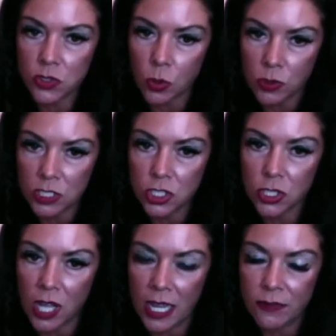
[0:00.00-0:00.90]
sold in
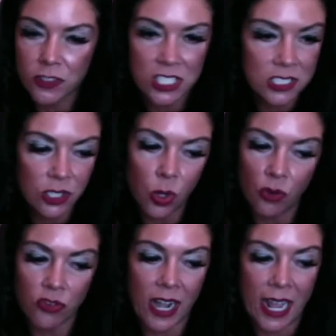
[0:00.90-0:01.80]
July were still
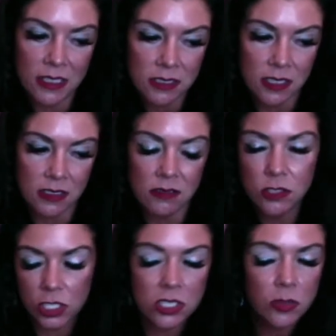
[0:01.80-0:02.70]
over asking?
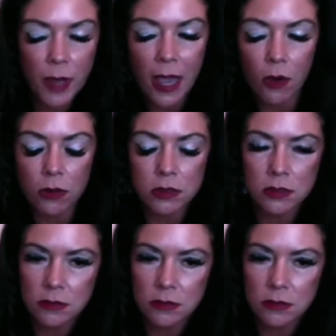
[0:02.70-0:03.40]
Just about.